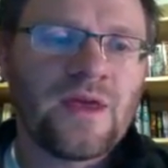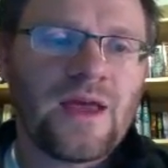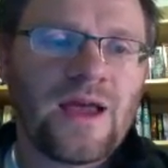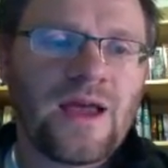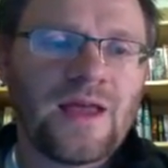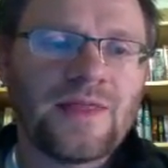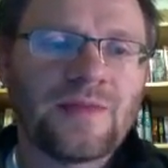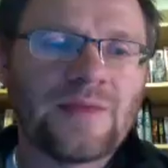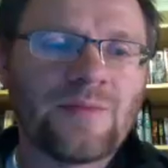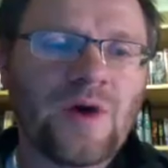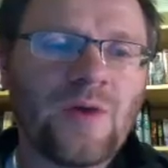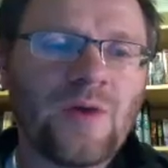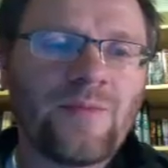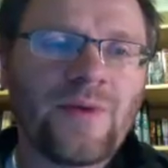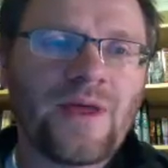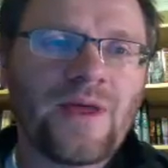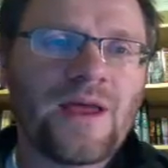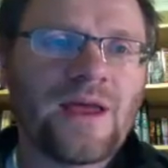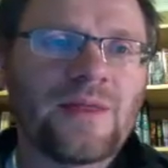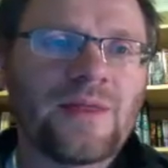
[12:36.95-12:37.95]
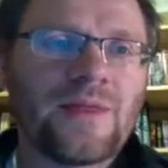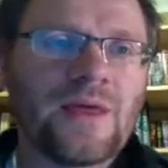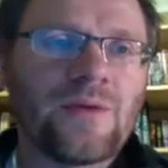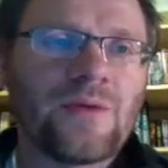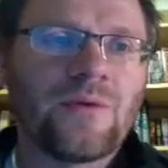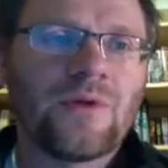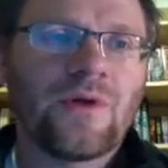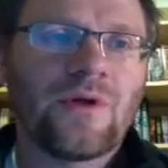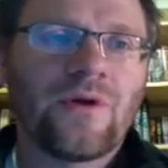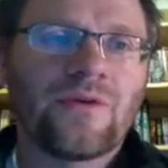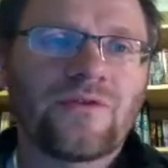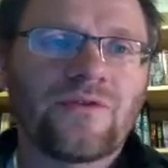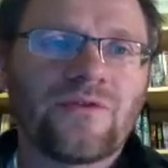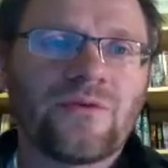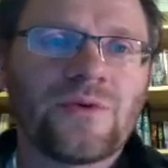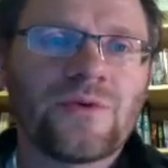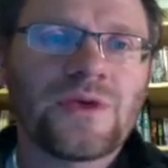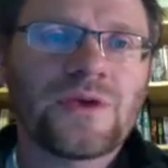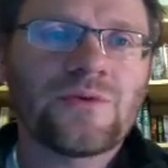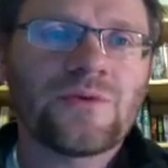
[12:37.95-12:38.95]
add them up, and they will
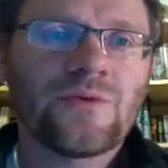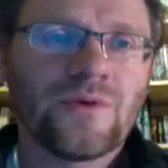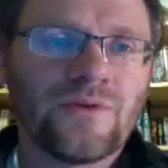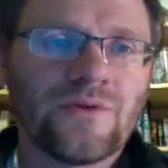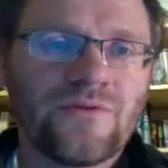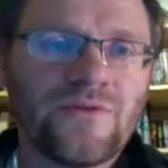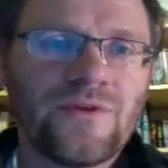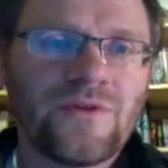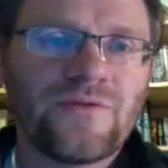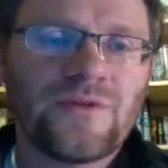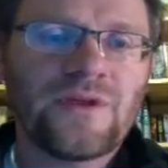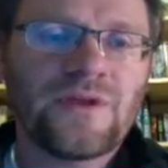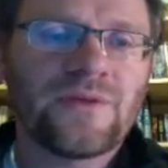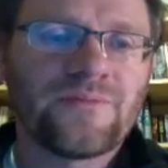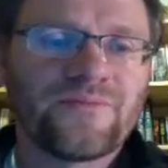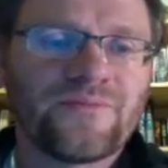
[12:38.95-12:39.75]
also equal 50.